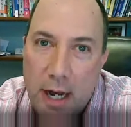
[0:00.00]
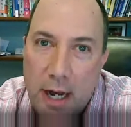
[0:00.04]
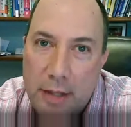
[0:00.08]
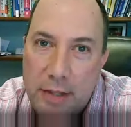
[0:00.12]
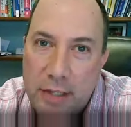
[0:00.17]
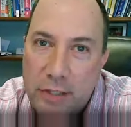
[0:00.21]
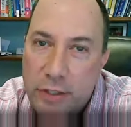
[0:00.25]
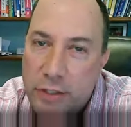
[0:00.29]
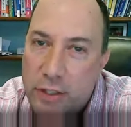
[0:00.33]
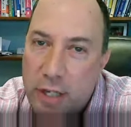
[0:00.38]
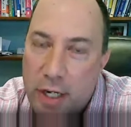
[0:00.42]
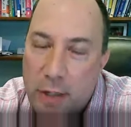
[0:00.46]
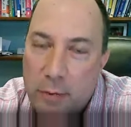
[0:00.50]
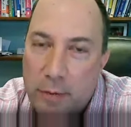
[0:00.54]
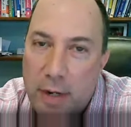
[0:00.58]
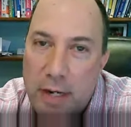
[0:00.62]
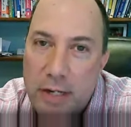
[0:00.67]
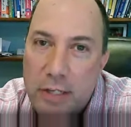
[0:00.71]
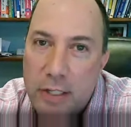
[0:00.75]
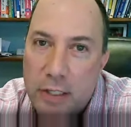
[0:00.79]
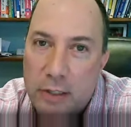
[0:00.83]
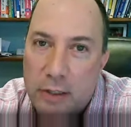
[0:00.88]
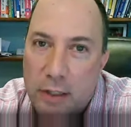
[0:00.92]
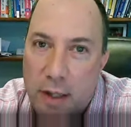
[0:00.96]
This
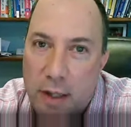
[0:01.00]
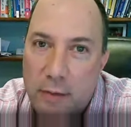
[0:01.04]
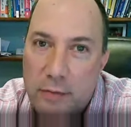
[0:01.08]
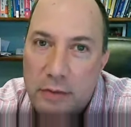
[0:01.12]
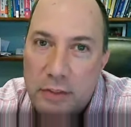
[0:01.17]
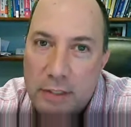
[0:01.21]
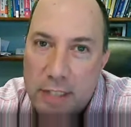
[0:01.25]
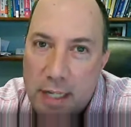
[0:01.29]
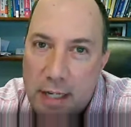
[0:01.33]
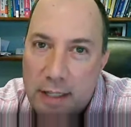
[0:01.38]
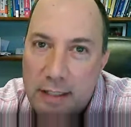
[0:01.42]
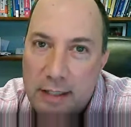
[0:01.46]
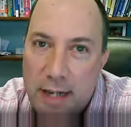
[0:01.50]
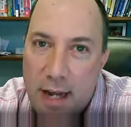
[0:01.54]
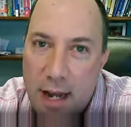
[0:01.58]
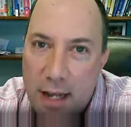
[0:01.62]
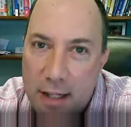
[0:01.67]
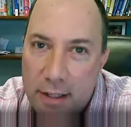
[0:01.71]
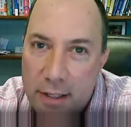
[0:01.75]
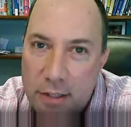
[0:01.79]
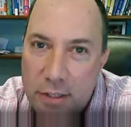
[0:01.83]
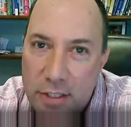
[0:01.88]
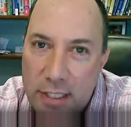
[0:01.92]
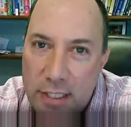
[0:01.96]
generation loves
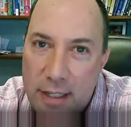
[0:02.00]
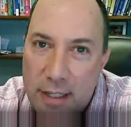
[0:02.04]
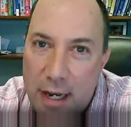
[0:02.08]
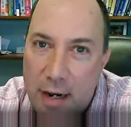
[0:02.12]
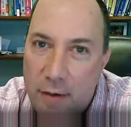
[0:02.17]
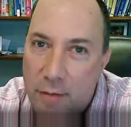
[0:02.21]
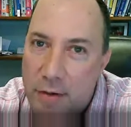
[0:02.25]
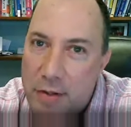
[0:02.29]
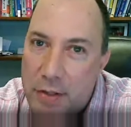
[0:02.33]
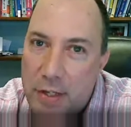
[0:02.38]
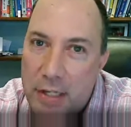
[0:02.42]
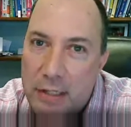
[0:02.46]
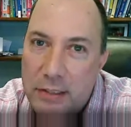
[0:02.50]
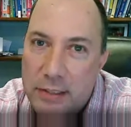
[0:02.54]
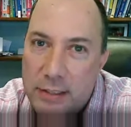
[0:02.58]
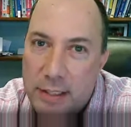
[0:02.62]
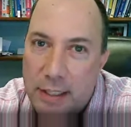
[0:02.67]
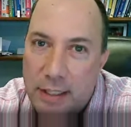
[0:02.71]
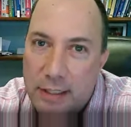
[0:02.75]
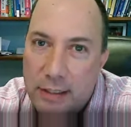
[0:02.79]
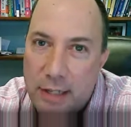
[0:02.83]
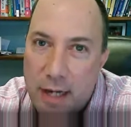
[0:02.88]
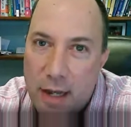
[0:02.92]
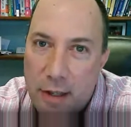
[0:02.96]
technology. Everything's
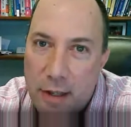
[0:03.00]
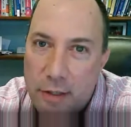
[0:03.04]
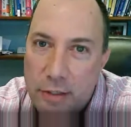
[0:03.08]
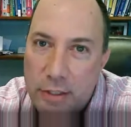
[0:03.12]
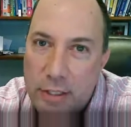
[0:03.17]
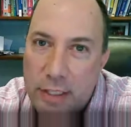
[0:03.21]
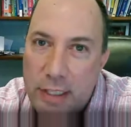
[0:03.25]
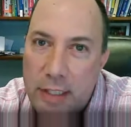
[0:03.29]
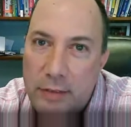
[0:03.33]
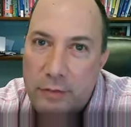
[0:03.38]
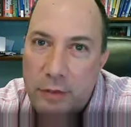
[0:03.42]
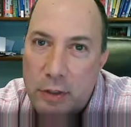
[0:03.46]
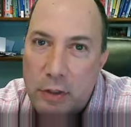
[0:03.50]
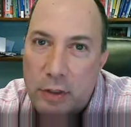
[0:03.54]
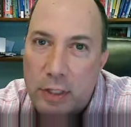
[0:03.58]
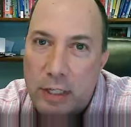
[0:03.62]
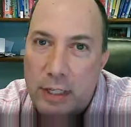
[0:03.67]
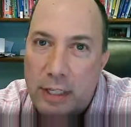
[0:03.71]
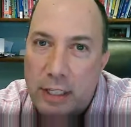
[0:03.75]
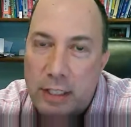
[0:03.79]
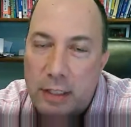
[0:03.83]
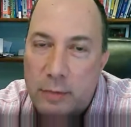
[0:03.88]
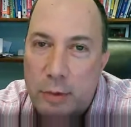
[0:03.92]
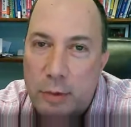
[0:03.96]
technology. If you can
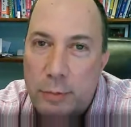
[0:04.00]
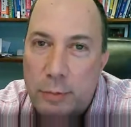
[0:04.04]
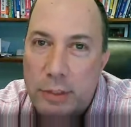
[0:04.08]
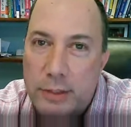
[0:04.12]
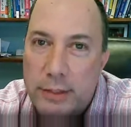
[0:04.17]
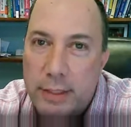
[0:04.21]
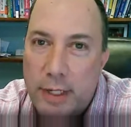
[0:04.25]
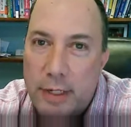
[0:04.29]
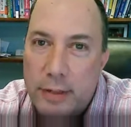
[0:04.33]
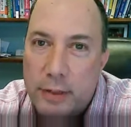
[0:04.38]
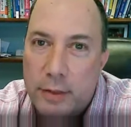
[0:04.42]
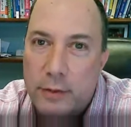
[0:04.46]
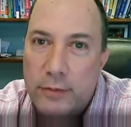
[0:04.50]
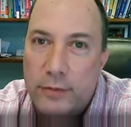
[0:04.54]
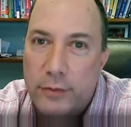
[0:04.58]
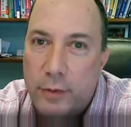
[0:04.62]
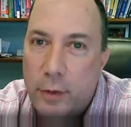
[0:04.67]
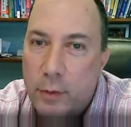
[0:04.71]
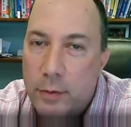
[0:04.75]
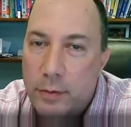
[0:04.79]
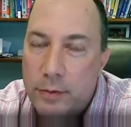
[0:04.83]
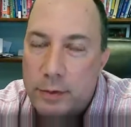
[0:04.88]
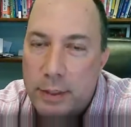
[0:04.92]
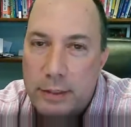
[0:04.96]
get them to put down their
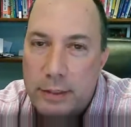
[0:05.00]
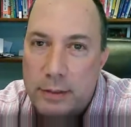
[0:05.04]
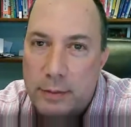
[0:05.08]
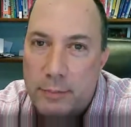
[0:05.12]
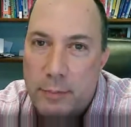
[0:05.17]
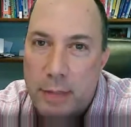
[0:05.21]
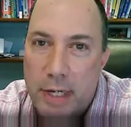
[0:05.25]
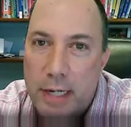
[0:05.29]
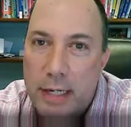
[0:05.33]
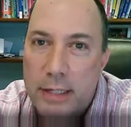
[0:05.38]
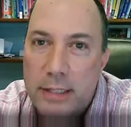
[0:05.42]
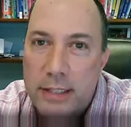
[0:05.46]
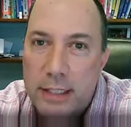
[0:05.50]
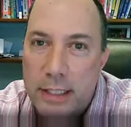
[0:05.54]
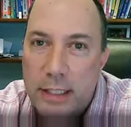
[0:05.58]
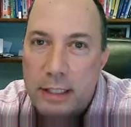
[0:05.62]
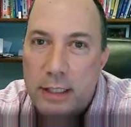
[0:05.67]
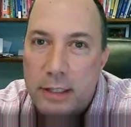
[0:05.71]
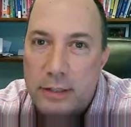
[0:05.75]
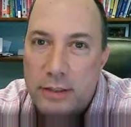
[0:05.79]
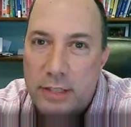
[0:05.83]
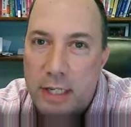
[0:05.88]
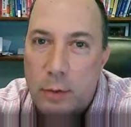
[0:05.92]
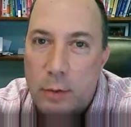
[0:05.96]
phone, that's amazing
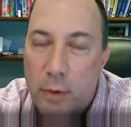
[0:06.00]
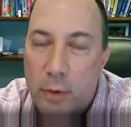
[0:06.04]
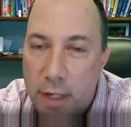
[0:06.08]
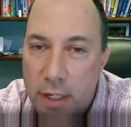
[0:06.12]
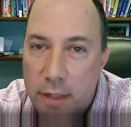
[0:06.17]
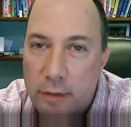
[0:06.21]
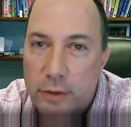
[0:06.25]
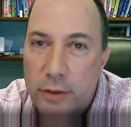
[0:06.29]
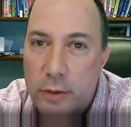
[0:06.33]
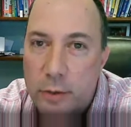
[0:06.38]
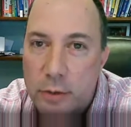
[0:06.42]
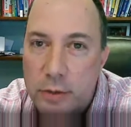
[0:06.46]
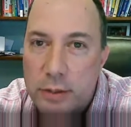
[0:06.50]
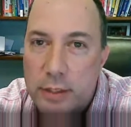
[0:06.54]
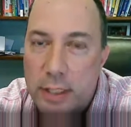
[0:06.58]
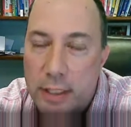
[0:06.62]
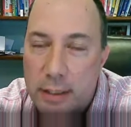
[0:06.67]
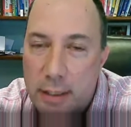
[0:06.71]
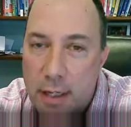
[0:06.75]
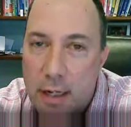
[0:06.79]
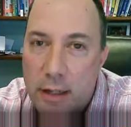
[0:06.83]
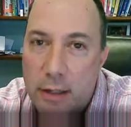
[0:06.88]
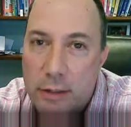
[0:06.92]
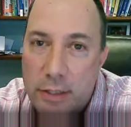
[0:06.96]
because they want to use
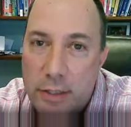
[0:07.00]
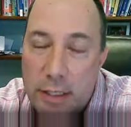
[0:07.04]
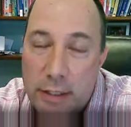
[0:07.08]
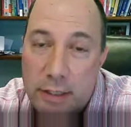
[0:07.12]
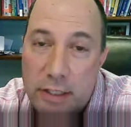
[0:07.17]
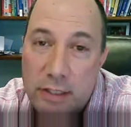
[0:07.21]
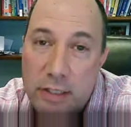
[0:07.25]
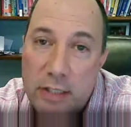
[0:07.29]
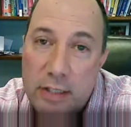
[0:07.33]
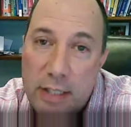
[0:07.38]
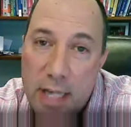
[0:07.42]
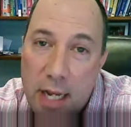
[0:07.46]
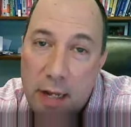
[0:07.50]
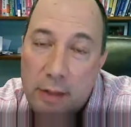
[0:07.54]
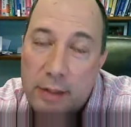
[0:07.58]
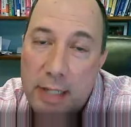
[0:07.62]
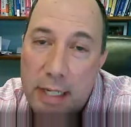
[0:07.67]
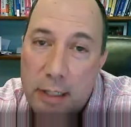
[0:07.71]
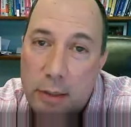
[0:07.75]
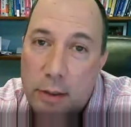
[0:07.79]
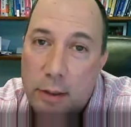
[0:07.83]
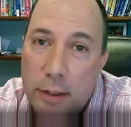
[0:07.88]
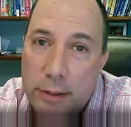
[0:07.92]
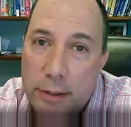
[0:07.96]
technology. And this is how they
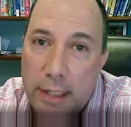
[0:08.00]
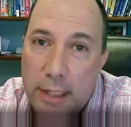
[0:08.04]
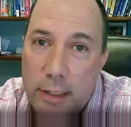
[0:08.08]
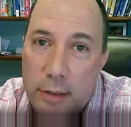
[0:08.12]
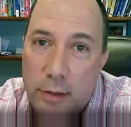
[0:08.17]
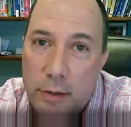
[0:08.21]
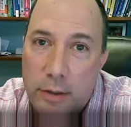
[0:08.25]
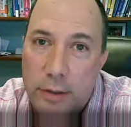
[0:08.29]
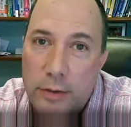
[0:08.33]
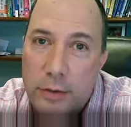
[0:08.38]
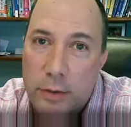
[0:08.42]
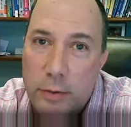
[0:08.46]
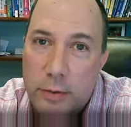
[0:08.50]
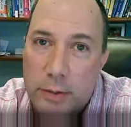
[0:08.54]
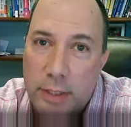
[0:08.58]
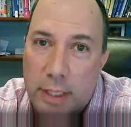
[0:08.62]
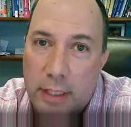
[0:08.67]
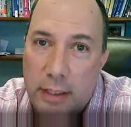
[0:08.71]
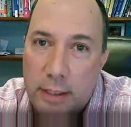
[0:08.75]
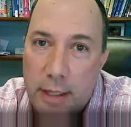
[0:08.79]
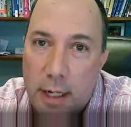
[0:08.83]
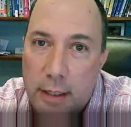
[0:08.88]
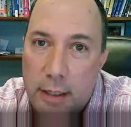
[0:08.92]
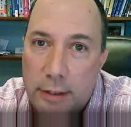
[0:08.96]
learn. They learn through
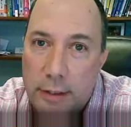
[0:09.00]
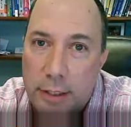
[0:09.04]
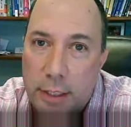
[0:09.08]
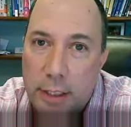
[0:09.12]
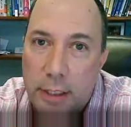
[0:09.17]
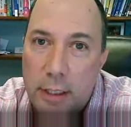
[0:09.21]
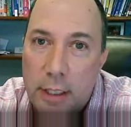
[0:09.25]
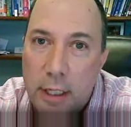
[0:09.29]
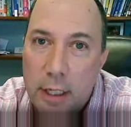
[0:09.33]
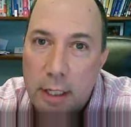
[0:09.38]
technology.